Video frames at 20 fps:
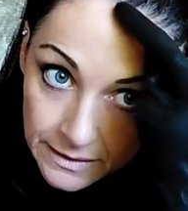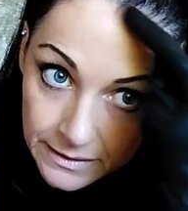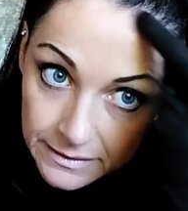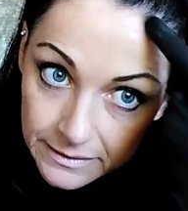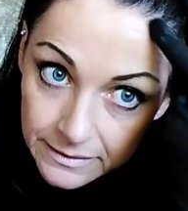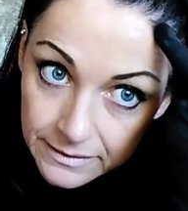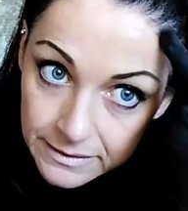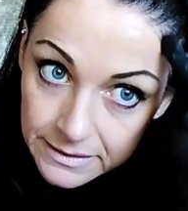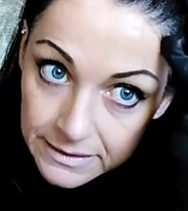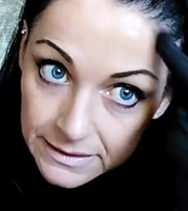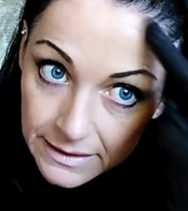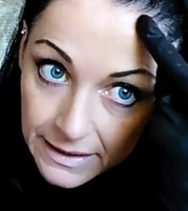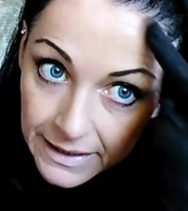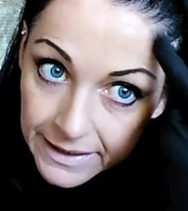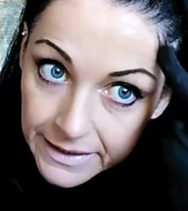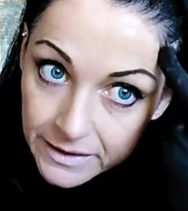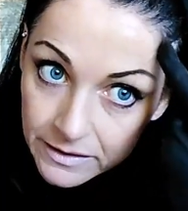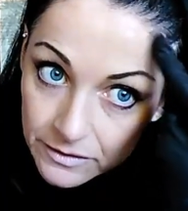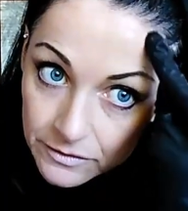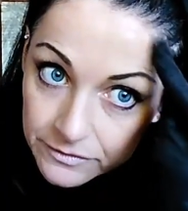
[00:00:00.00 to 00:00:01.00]
a thin
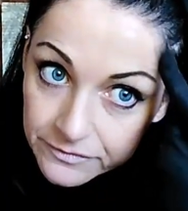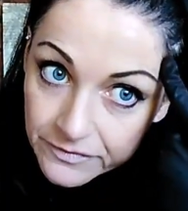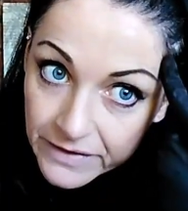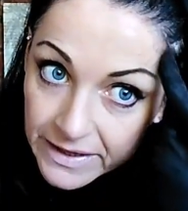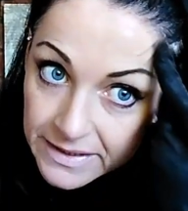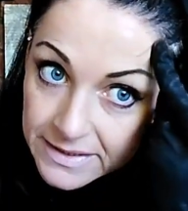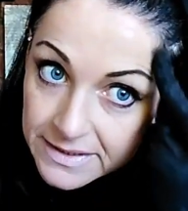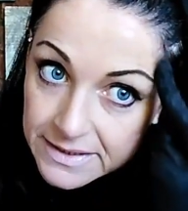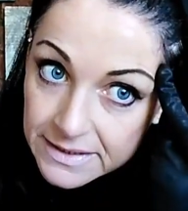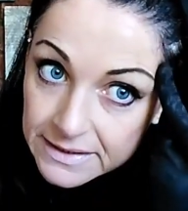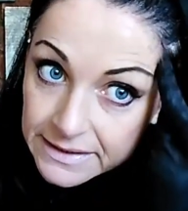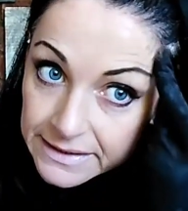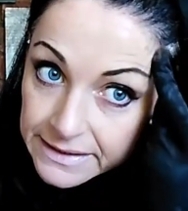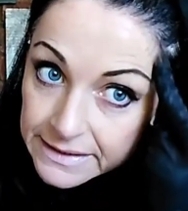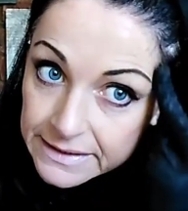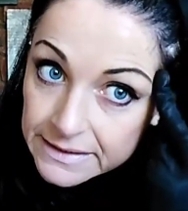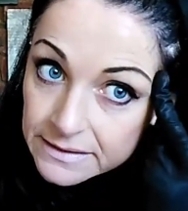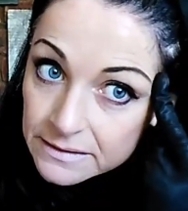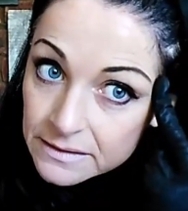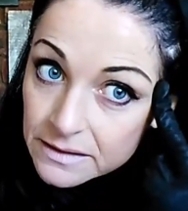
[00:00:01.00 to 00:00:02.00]
layer of
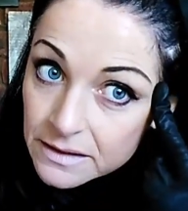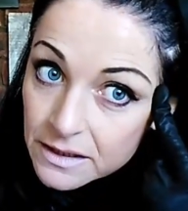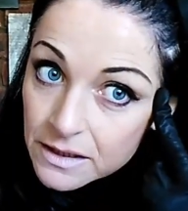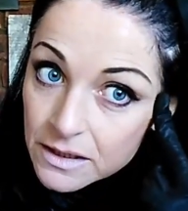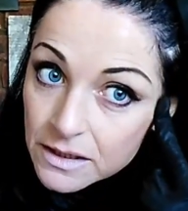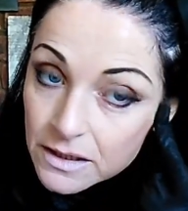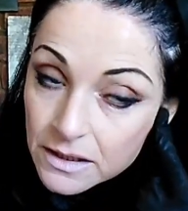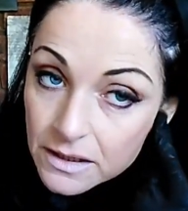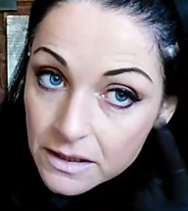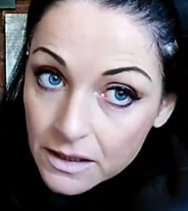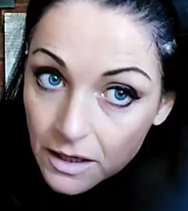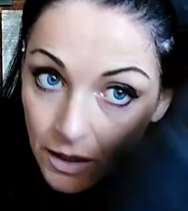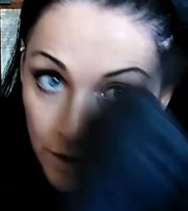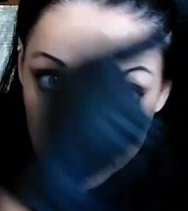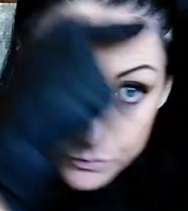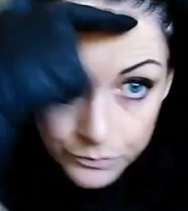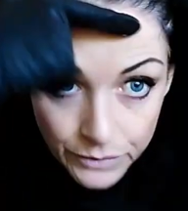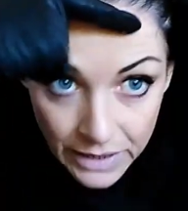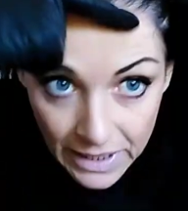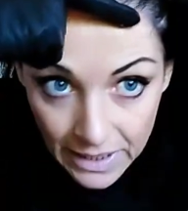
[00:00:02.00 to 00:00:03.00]
Vaseline
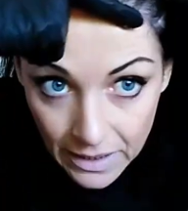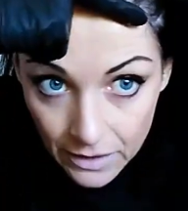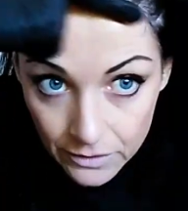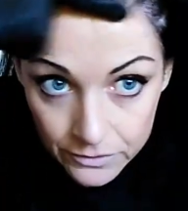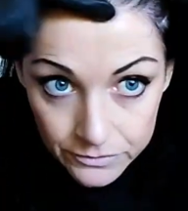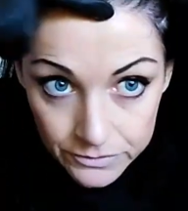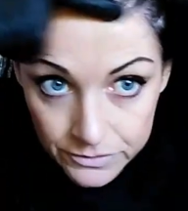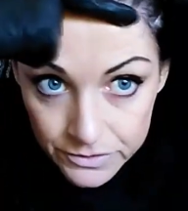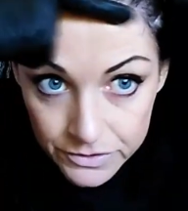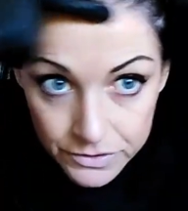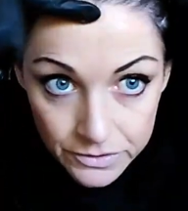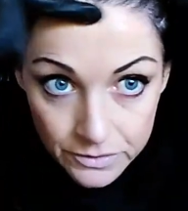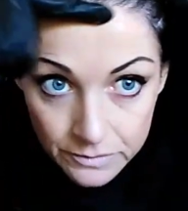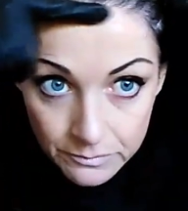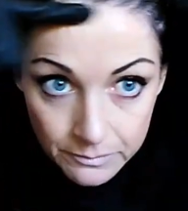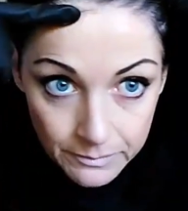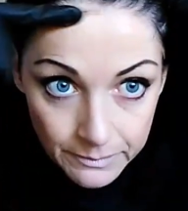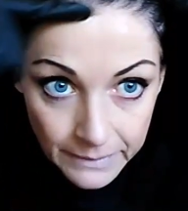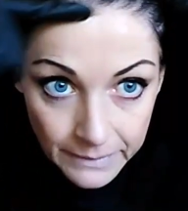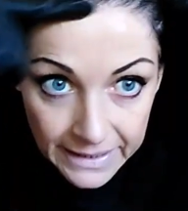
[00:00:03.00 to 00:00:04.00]
around
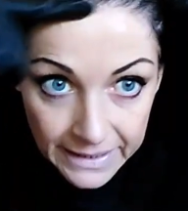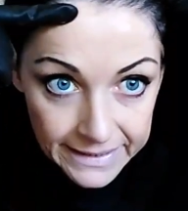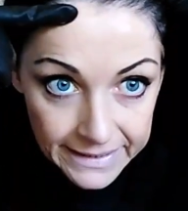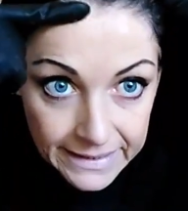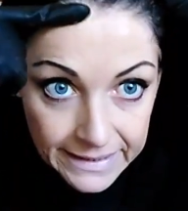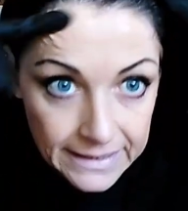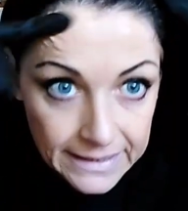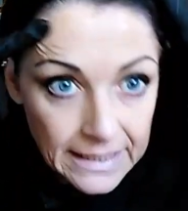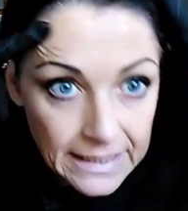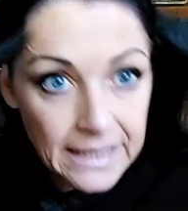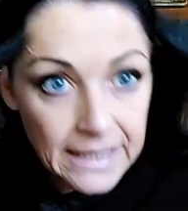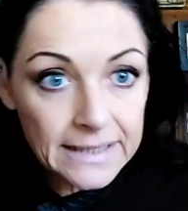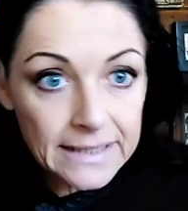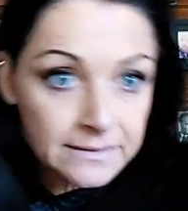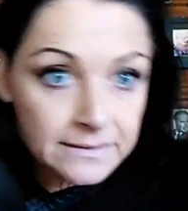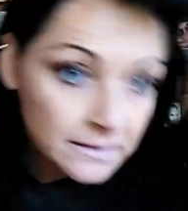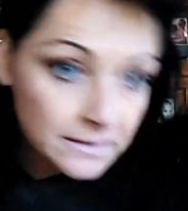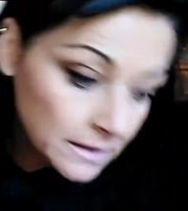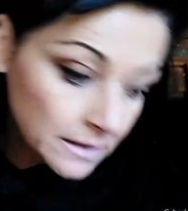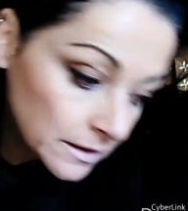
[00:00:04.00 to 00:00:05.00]
my
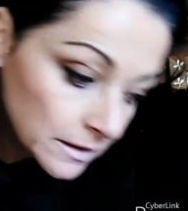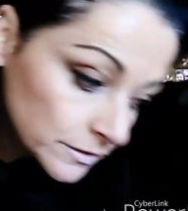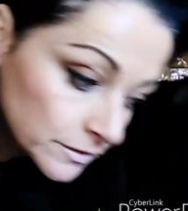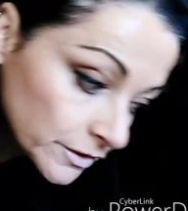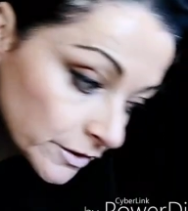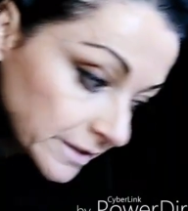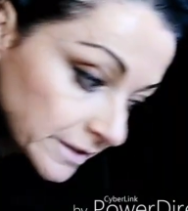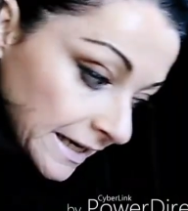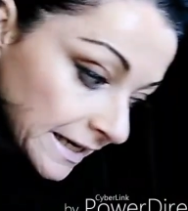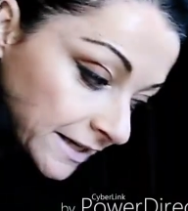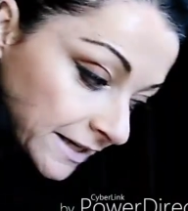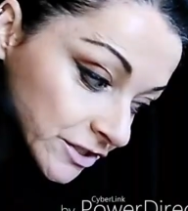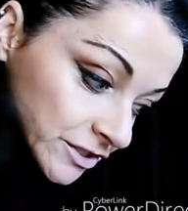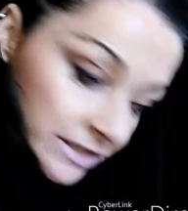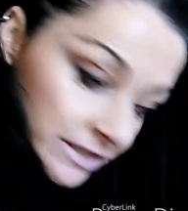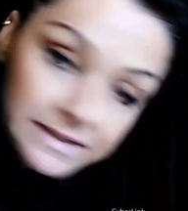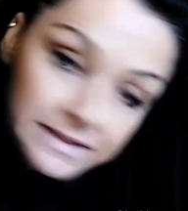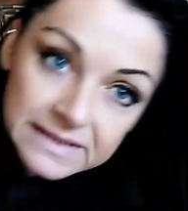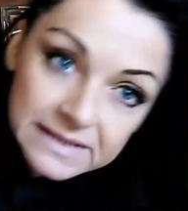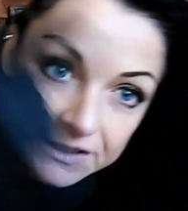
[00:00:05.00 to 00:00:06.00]
hairline, not
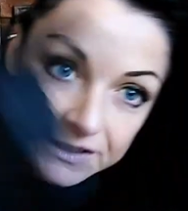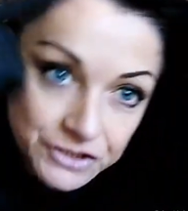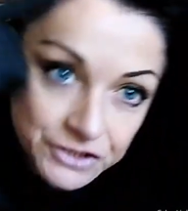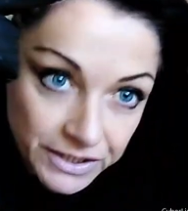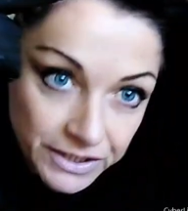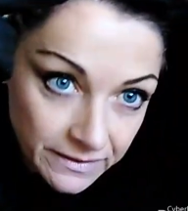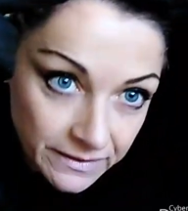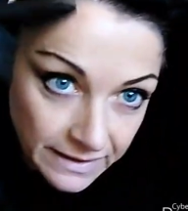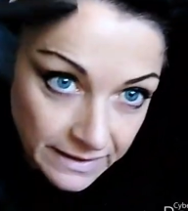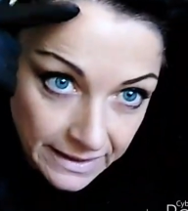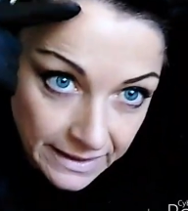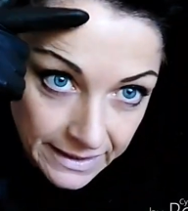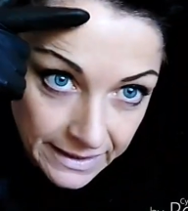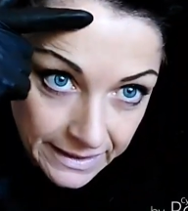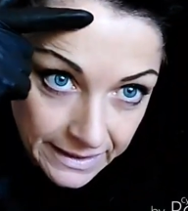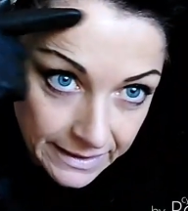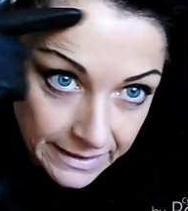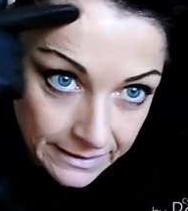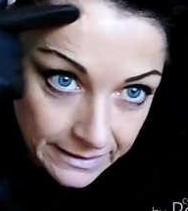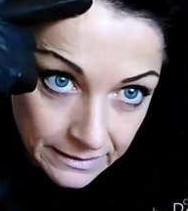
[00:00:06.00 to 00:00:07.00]
actually touching the
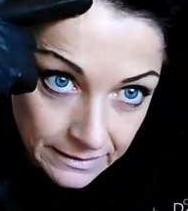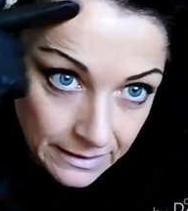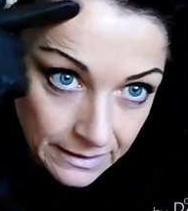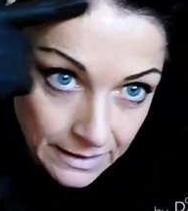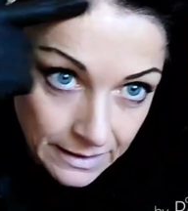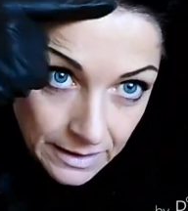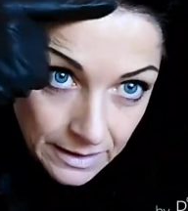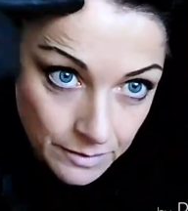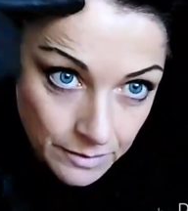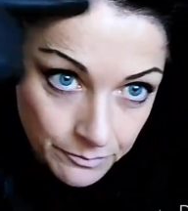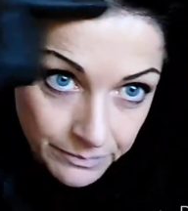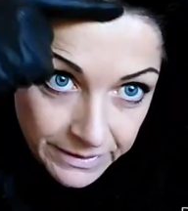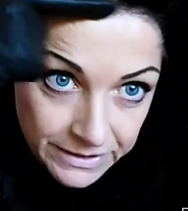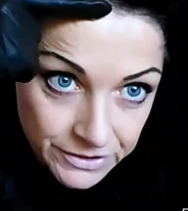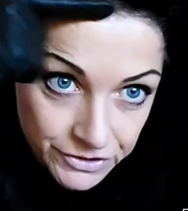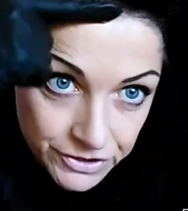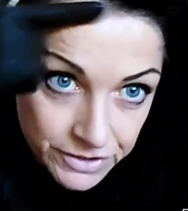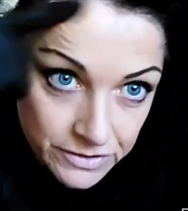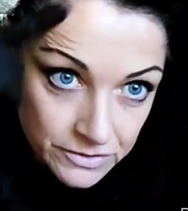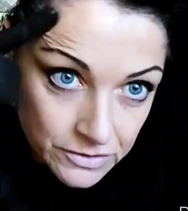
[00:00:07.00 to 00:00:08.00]
hair,
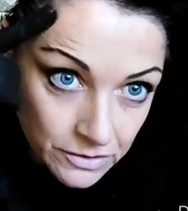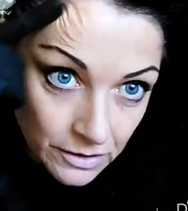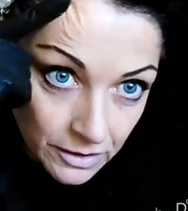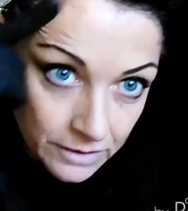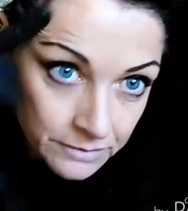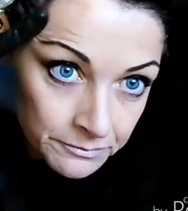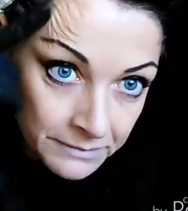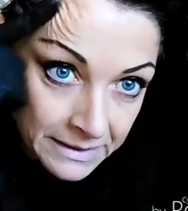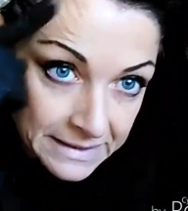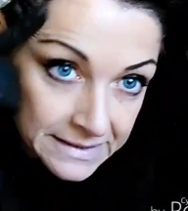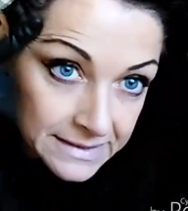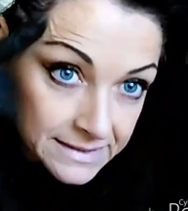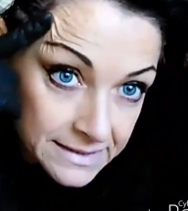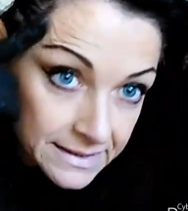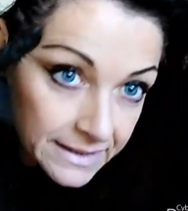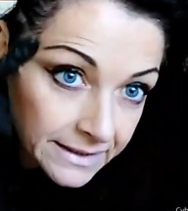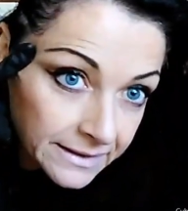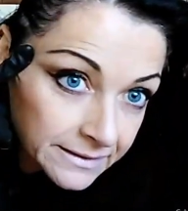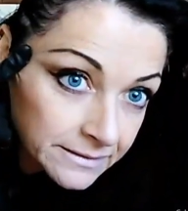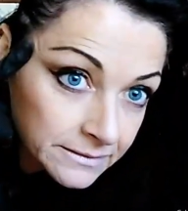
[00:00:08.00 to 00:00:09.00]
but just on my
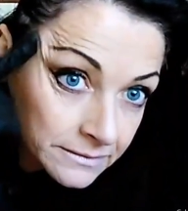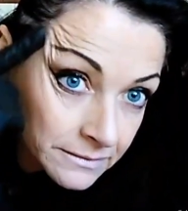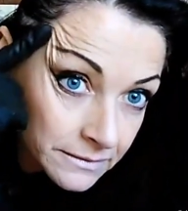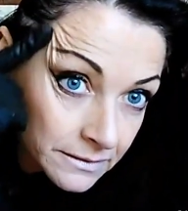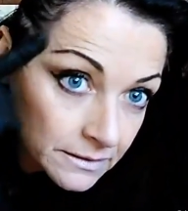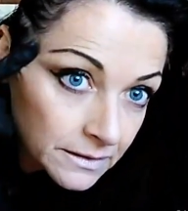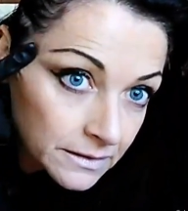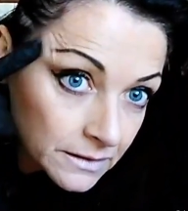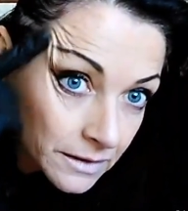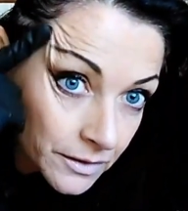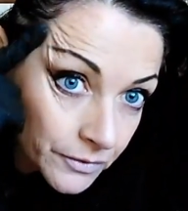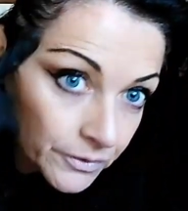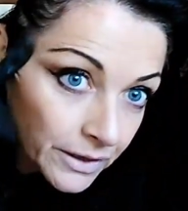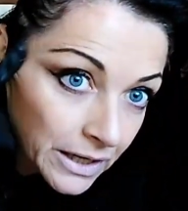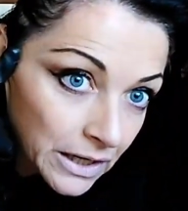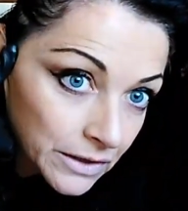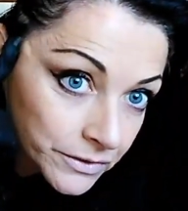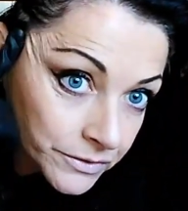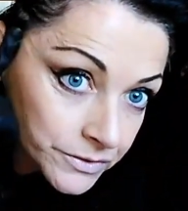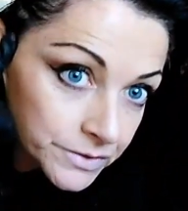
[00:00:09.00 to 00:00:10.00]
skin
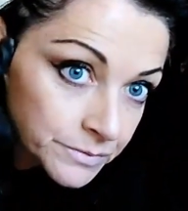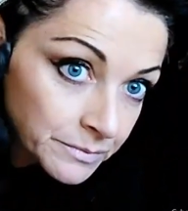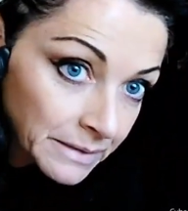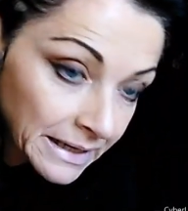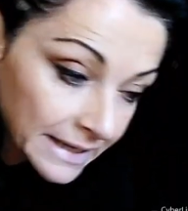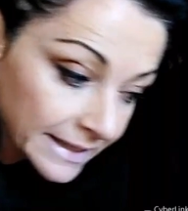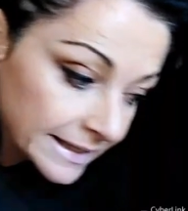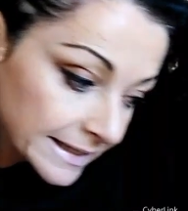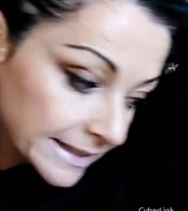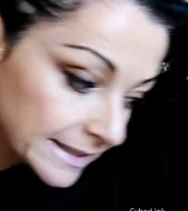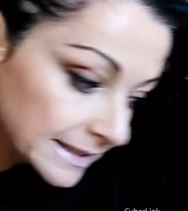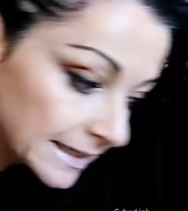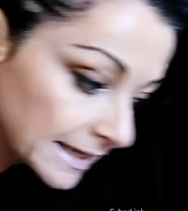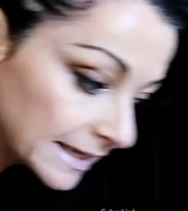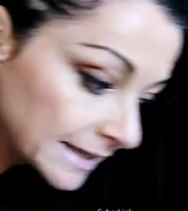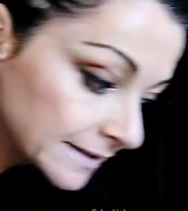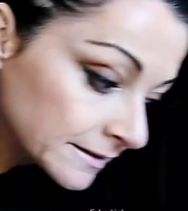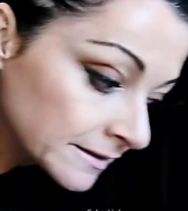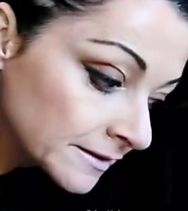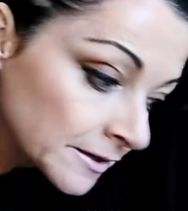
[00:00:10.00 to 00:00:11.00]
around my
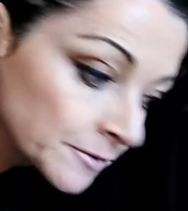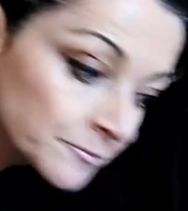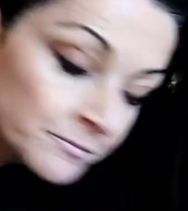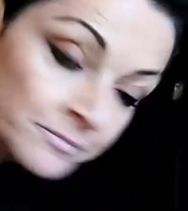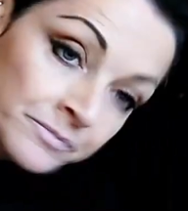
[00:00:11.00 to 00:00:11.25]
hairline,